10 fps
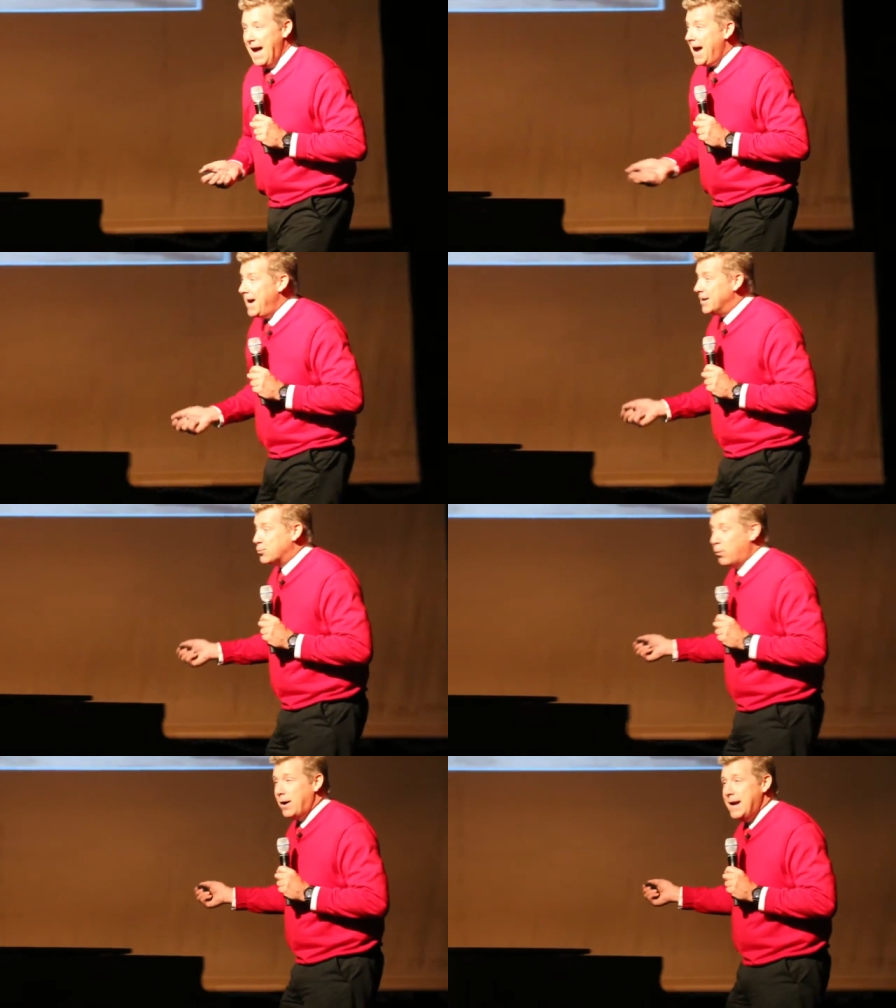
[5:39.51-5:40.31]
hey,
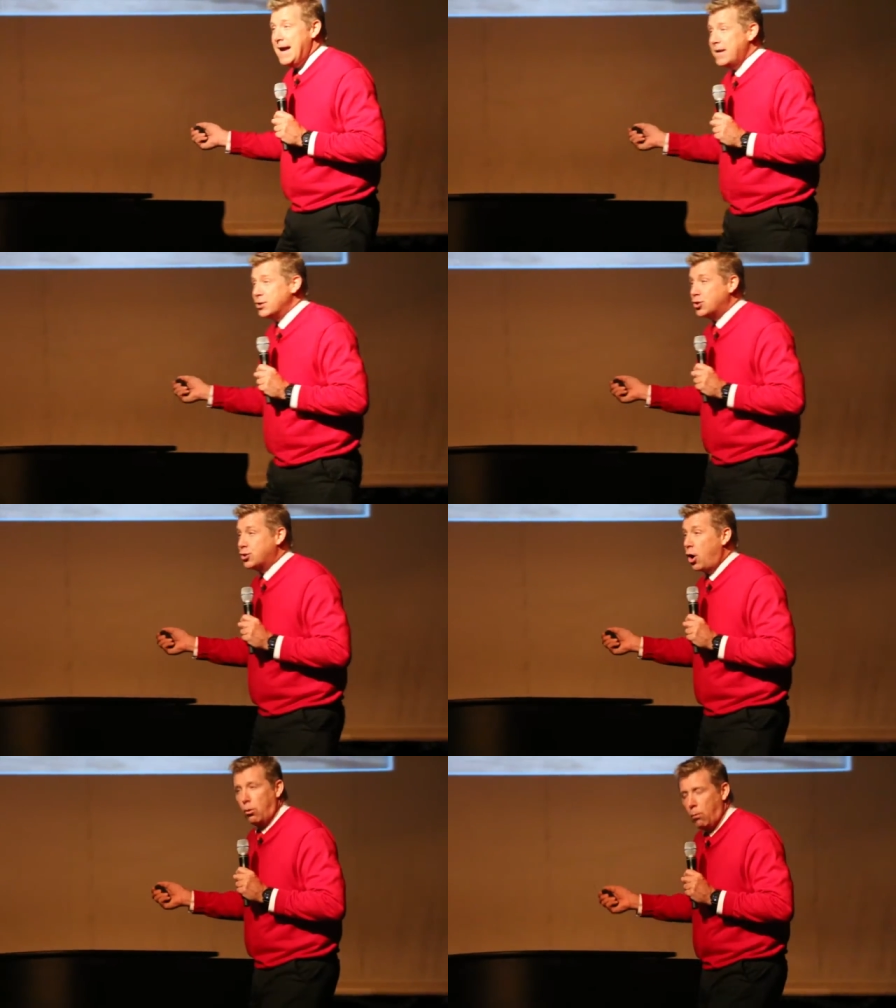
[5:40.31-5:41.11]
it's where he had to
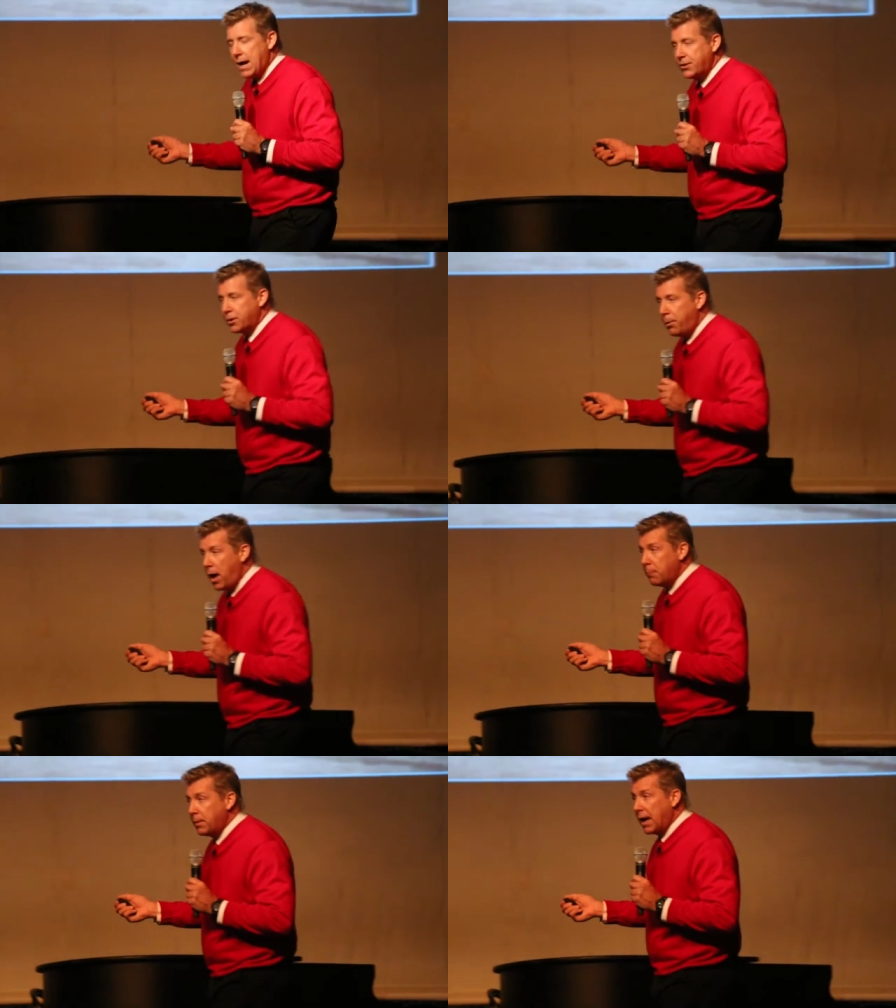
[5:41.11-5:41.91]
start, right at the
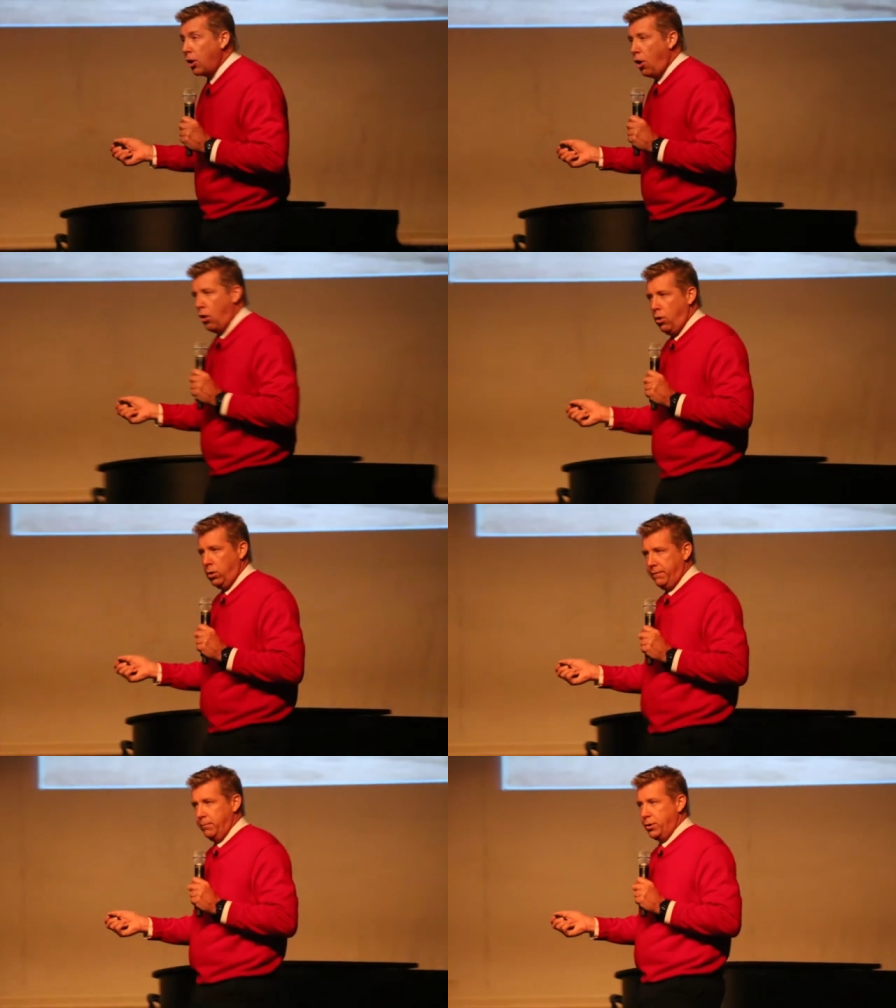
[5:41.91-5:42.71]
bottom, like
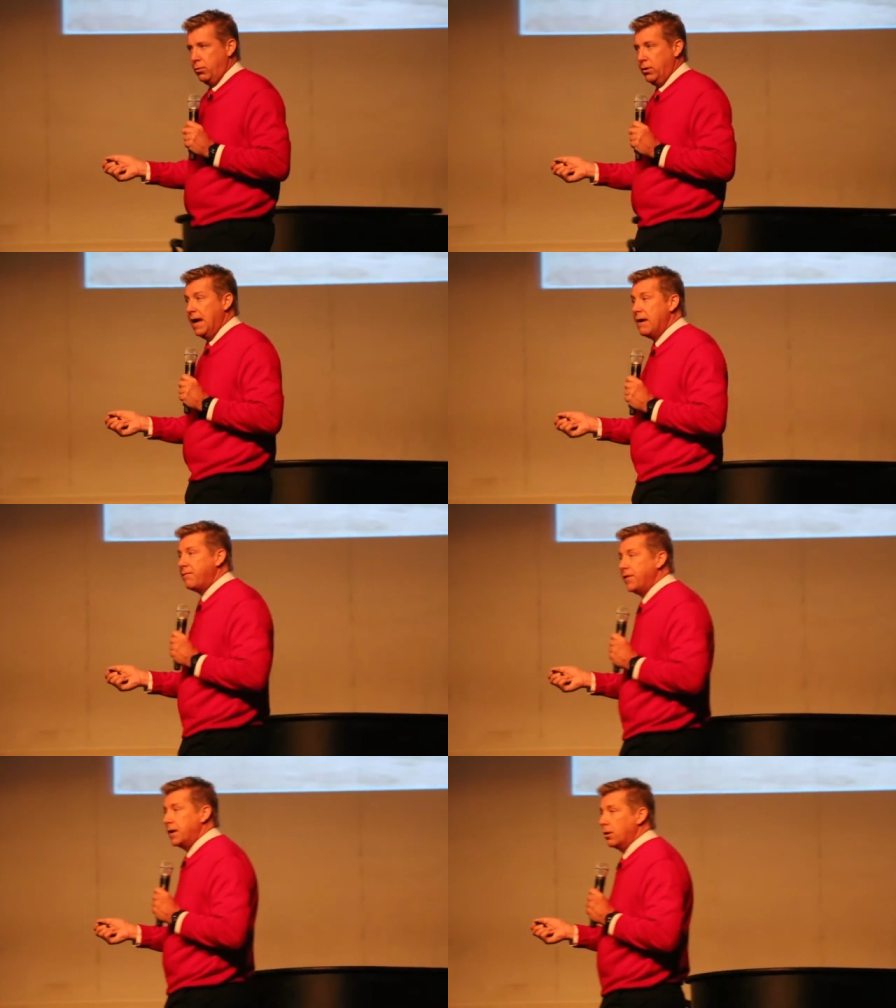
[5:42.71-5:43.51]
all of them do in
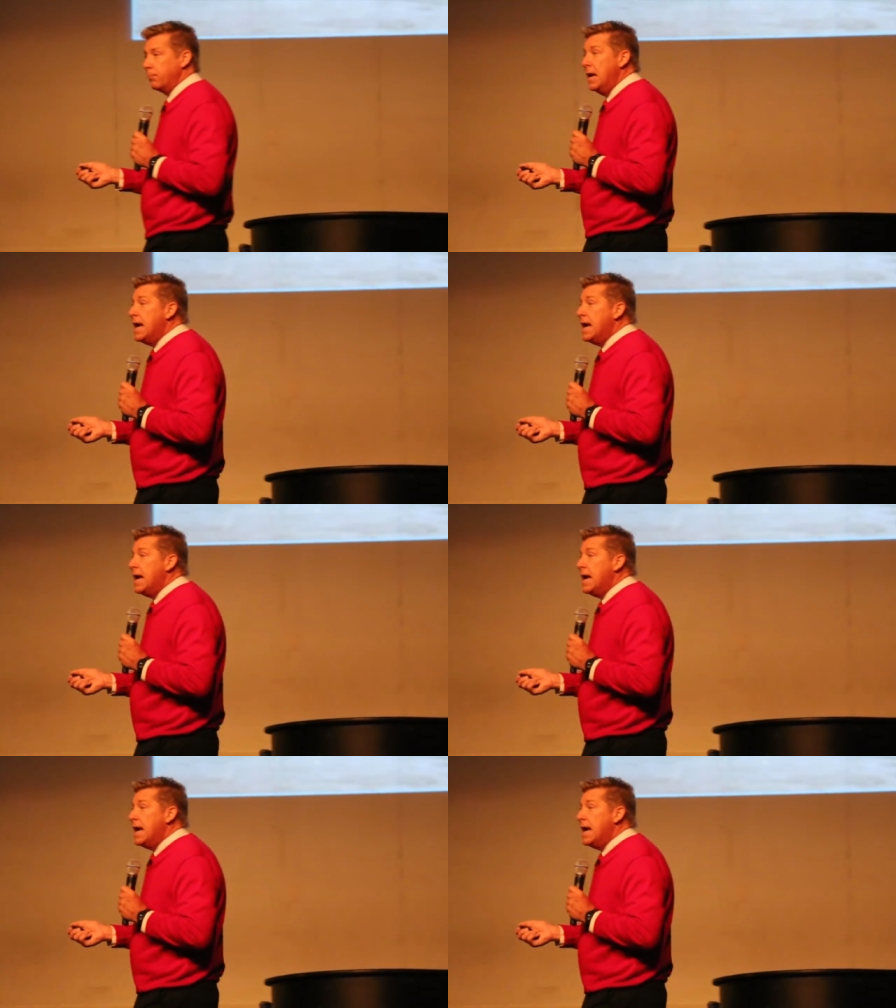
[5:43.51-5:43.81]
that field.